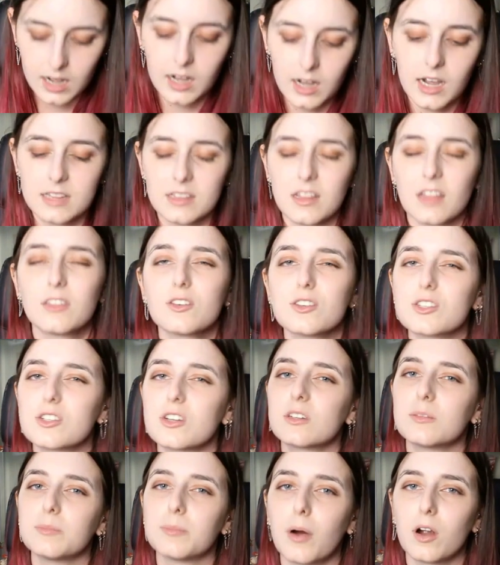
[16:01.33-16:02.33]
And then there's
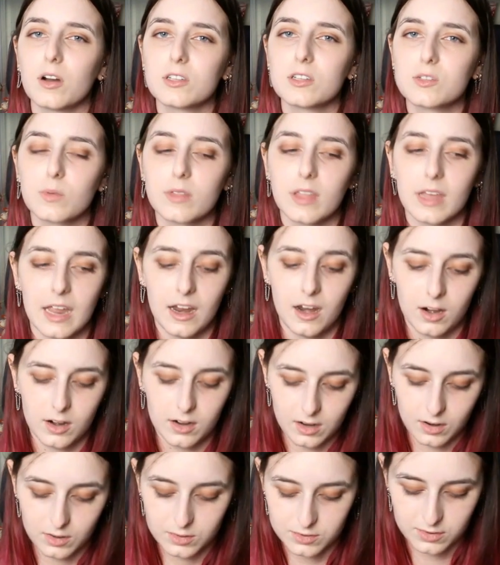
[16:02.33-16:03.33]
certain parts where the
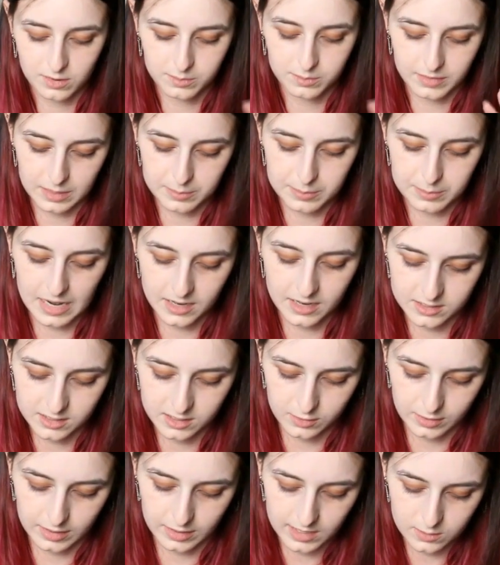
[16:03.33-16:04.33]
hair goes from like pink
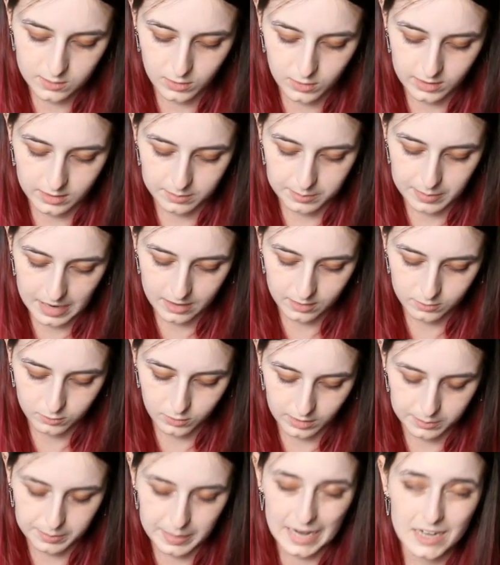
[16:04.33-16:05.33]
to green where the